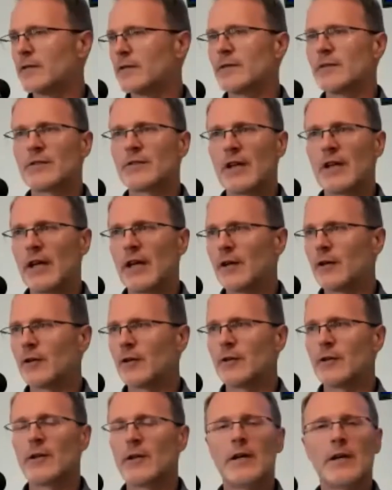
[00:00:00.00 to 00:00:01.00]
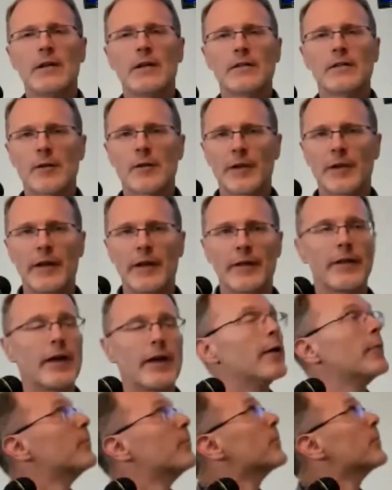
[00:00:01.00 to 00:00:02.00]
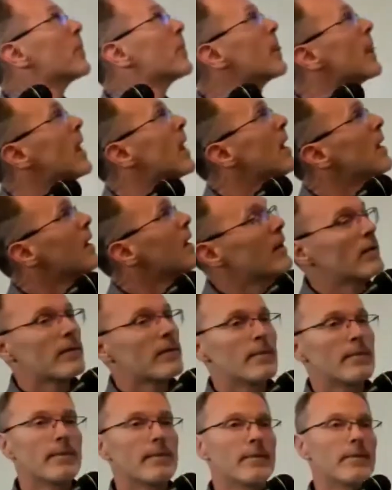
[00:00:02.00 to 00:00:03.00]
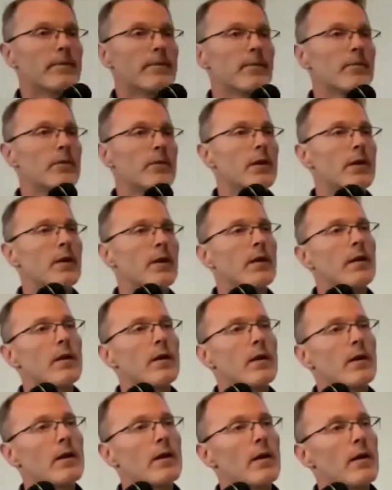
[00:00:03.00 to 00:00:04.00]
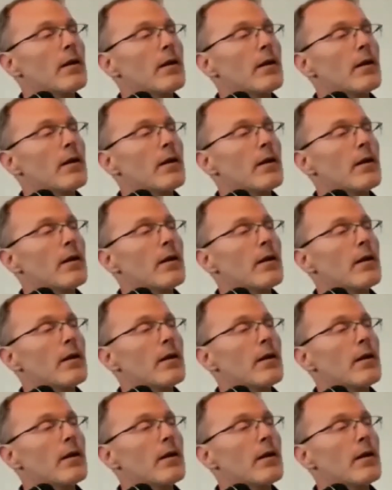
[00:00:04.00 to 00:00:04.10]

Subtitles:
sustainer, something like that. What is this from?